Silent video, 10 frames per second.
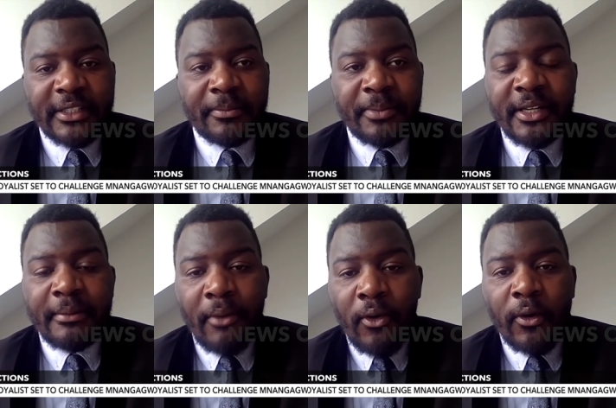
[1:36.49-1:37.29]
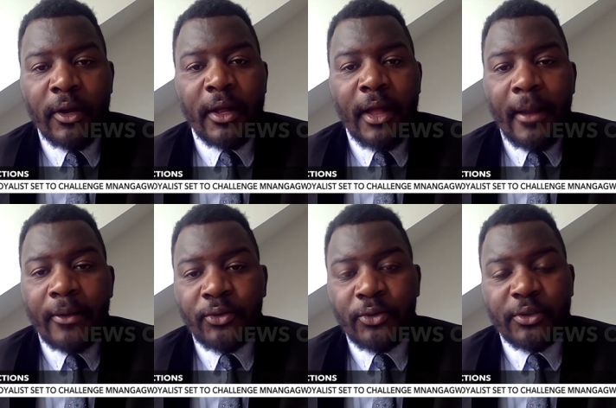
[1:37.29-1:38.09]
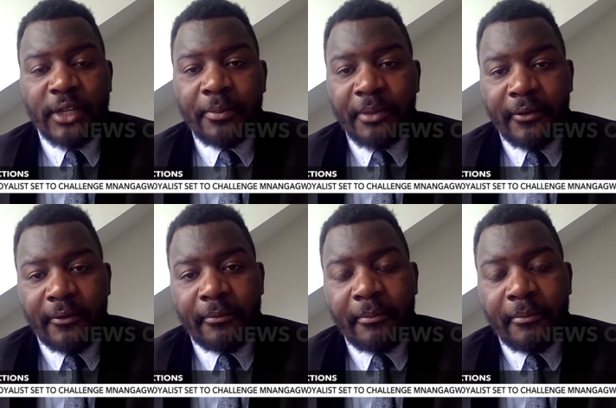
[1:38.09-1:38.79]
speaking more uh, to ZANU PF